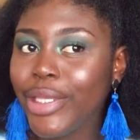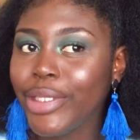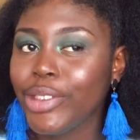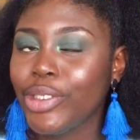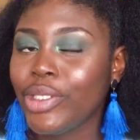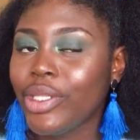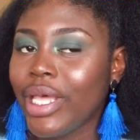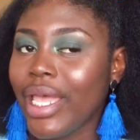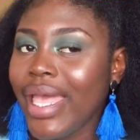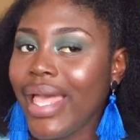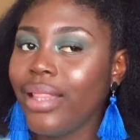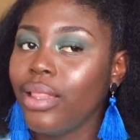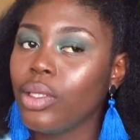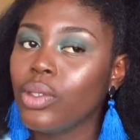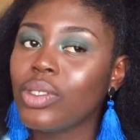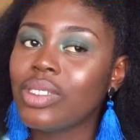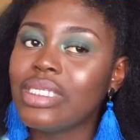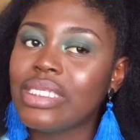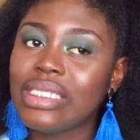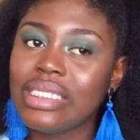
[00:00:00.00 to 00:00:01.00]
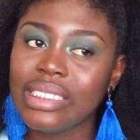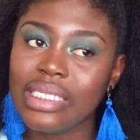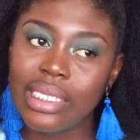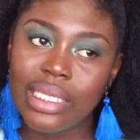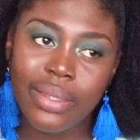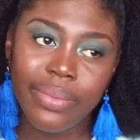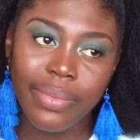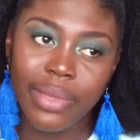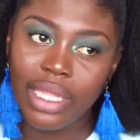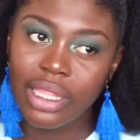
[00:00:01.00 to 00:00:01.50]
you do the
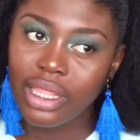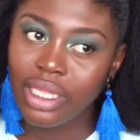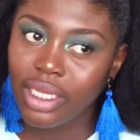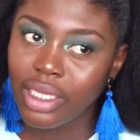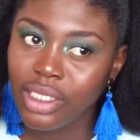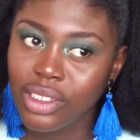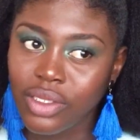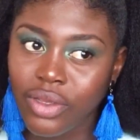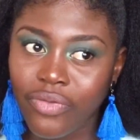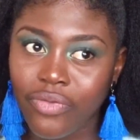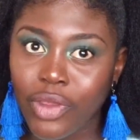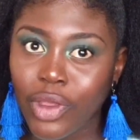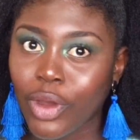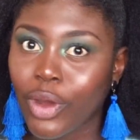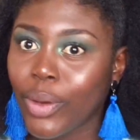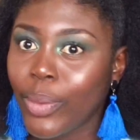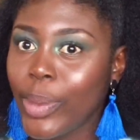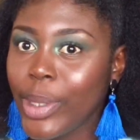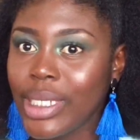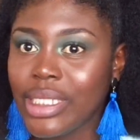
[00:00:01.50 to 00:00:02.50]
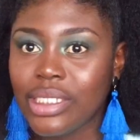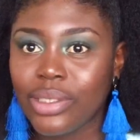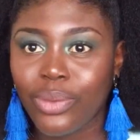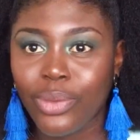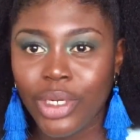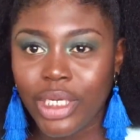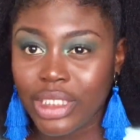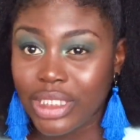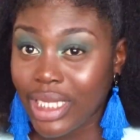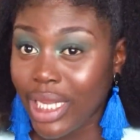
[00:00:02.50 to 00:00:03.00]
LOC methods of incorporating
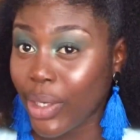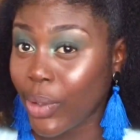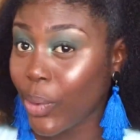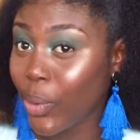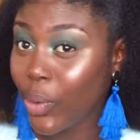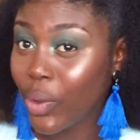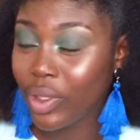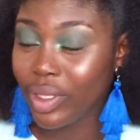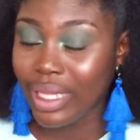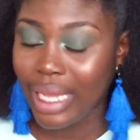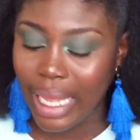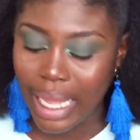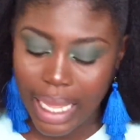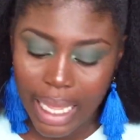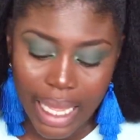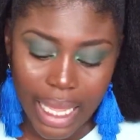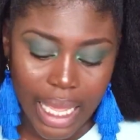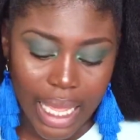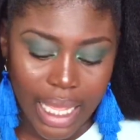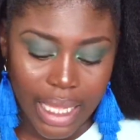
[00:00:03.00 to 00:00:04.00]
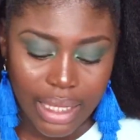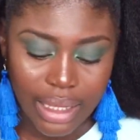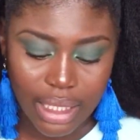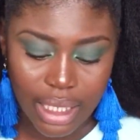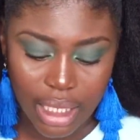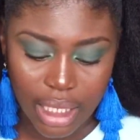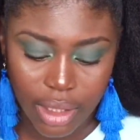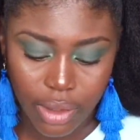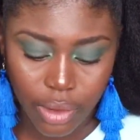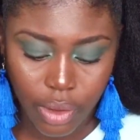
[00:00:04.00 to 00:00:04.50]
moisture and all that,
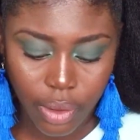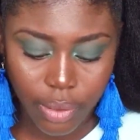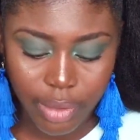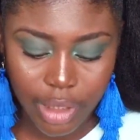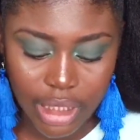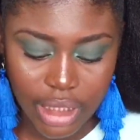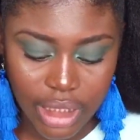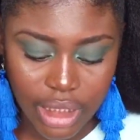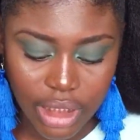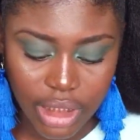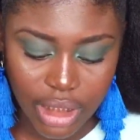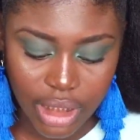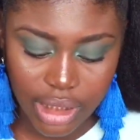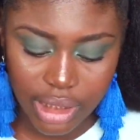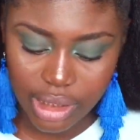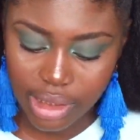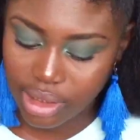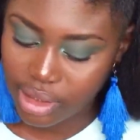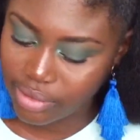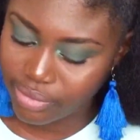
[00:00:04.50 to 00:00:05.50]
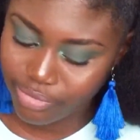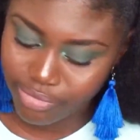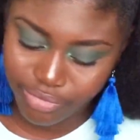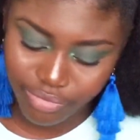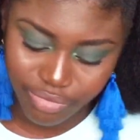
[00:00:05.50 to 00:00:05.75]
they normally just